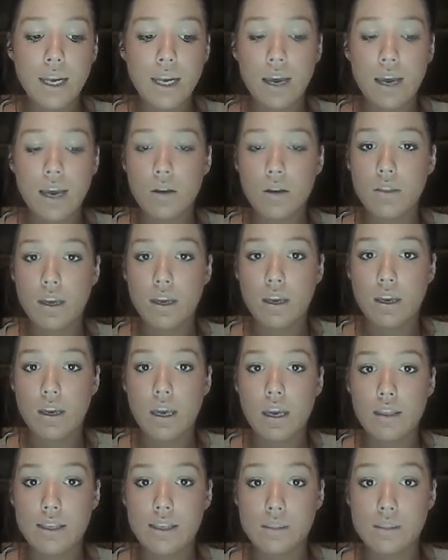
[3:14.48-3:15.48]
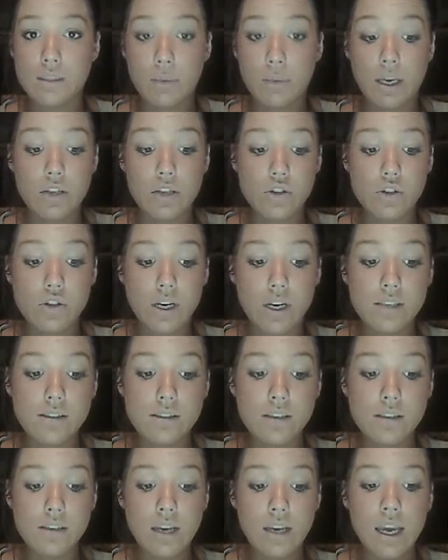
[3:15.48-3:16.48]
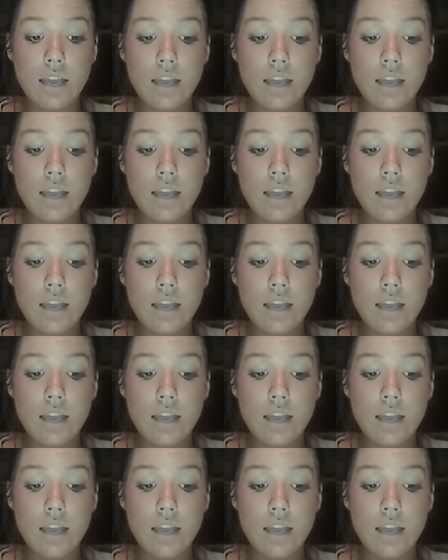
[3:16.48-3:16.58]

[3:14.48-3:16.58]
and how these are being addressed.